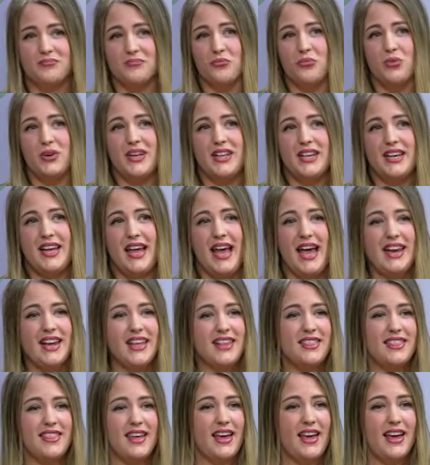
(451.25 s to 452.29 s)
really
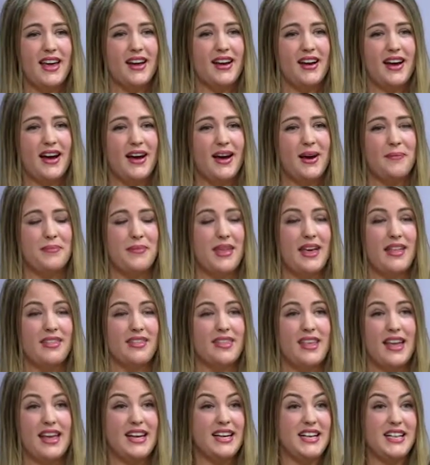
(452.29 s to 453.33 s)
anything that
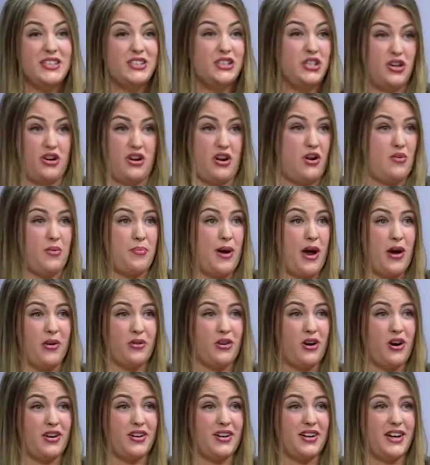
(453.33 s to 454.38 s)
they need to know about
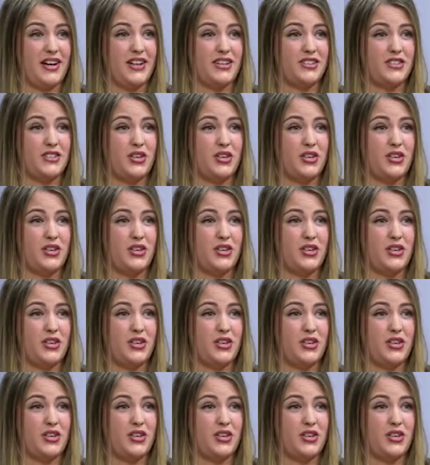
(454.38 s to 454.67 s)
gardening.